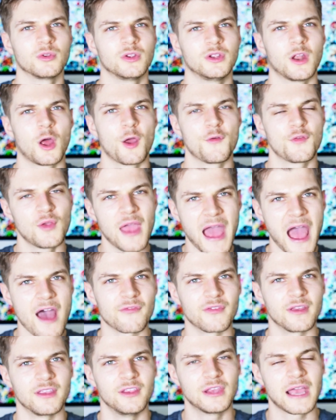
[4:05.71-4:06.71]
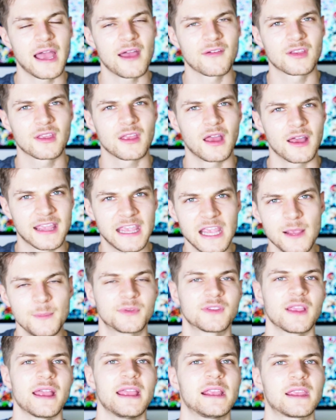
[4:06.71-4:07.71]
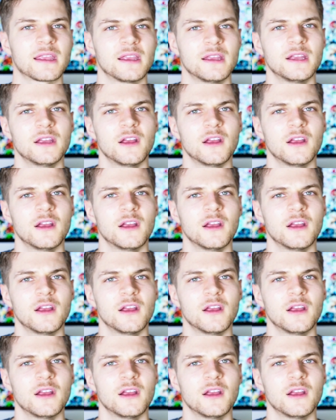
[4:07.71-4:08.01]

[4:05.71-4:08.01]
You know, if you have it, you have a keepsake,